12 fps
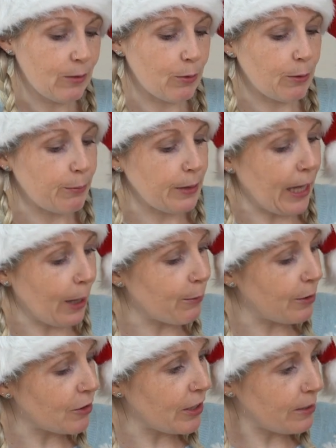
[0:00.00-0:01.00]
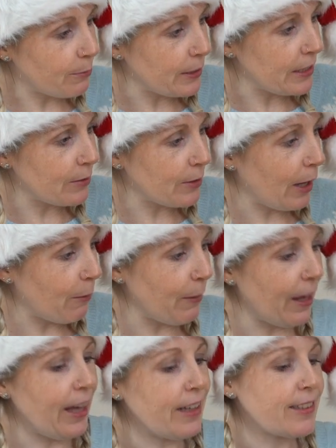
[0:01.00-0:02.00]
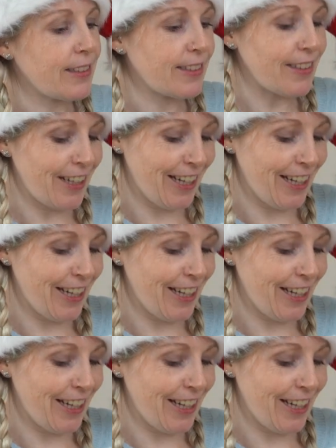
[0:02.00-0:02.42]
Wouldn't be Emma's recipes without mess.